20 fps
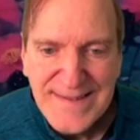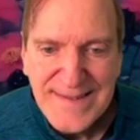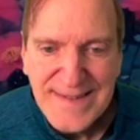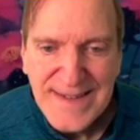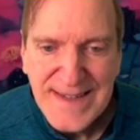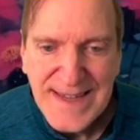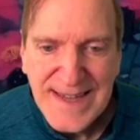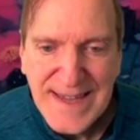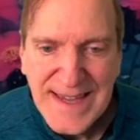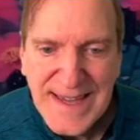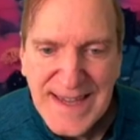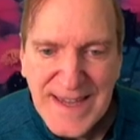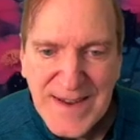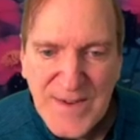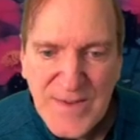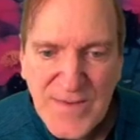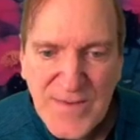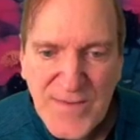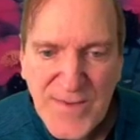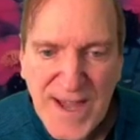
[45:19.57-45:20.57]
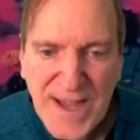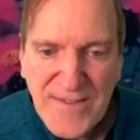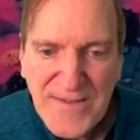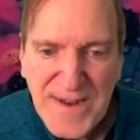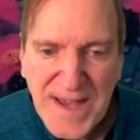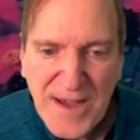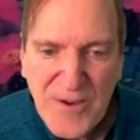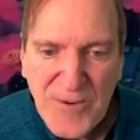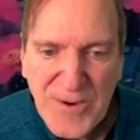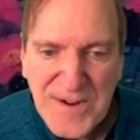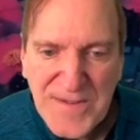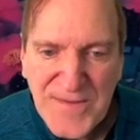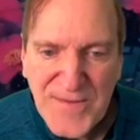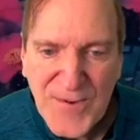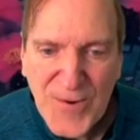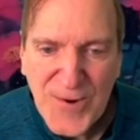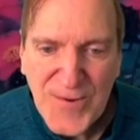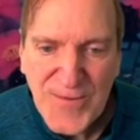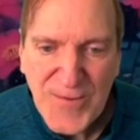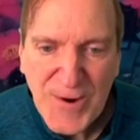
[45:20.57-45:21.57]
and
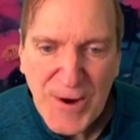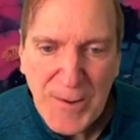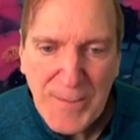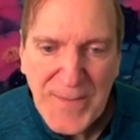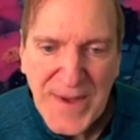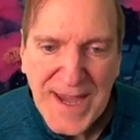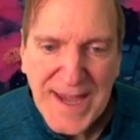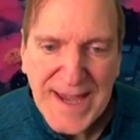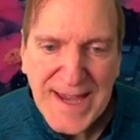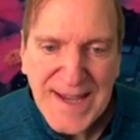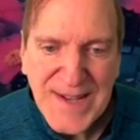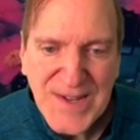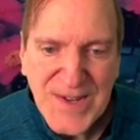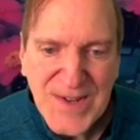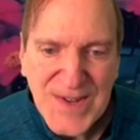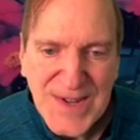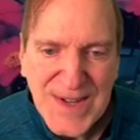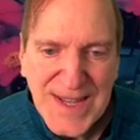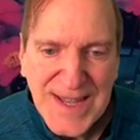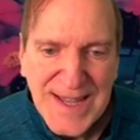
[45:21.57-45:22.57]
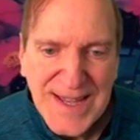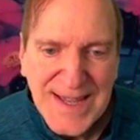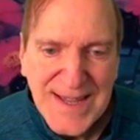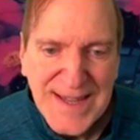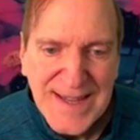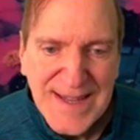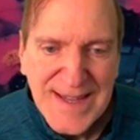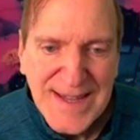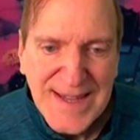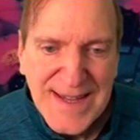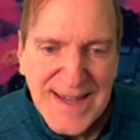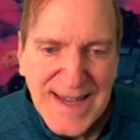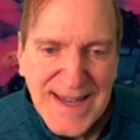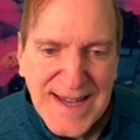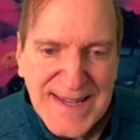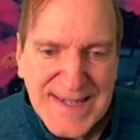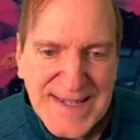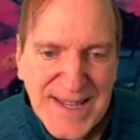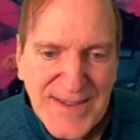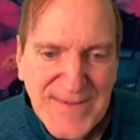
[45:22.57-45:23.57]
5.14 for our bash,
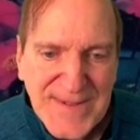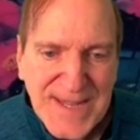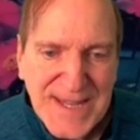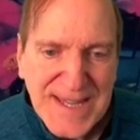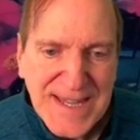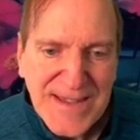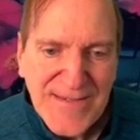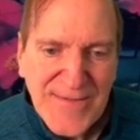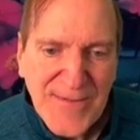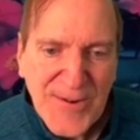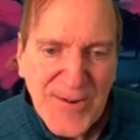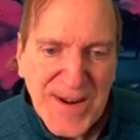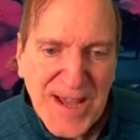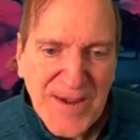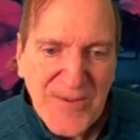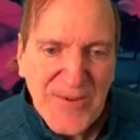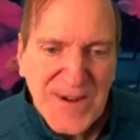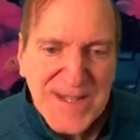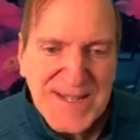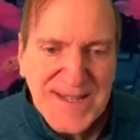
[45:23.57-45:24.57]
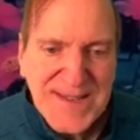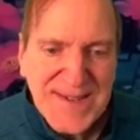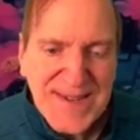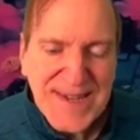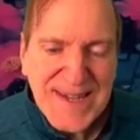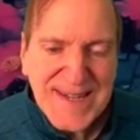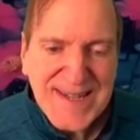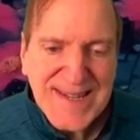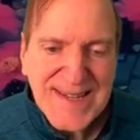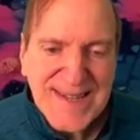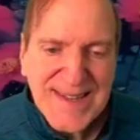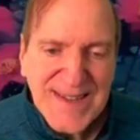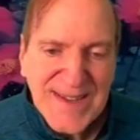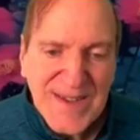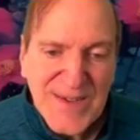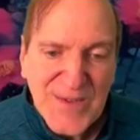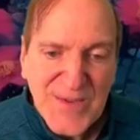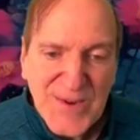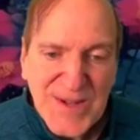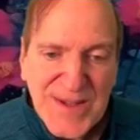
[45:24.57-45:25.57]
XFCE 4.16
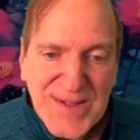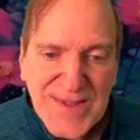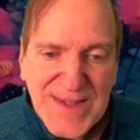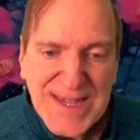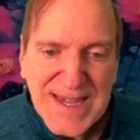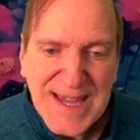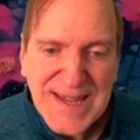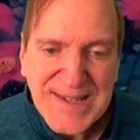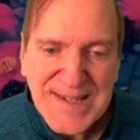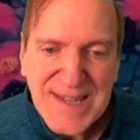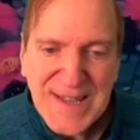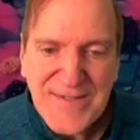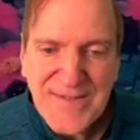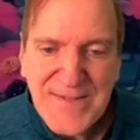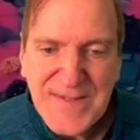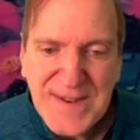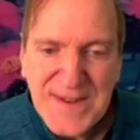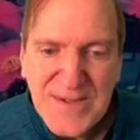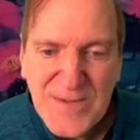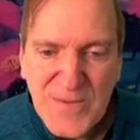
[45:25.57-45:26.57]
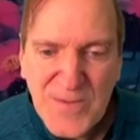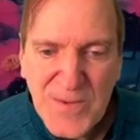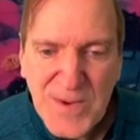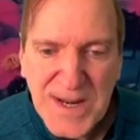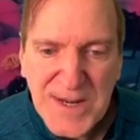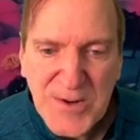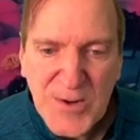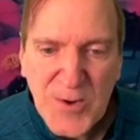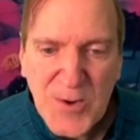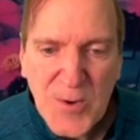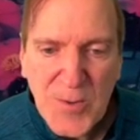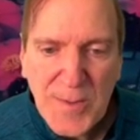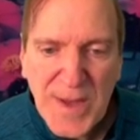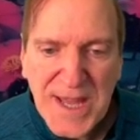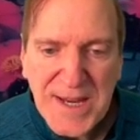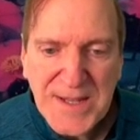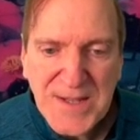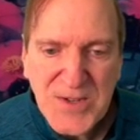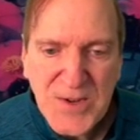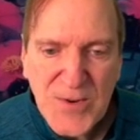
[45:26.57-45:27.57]
with the XF Window
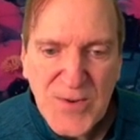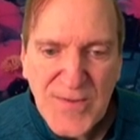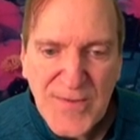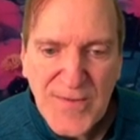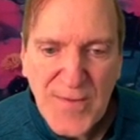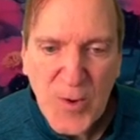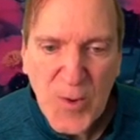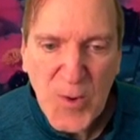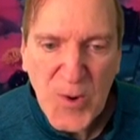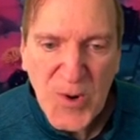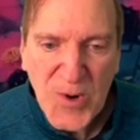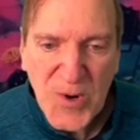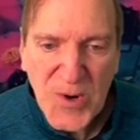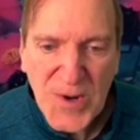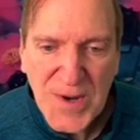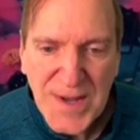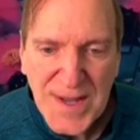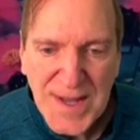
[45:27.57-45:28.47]
Manager 4,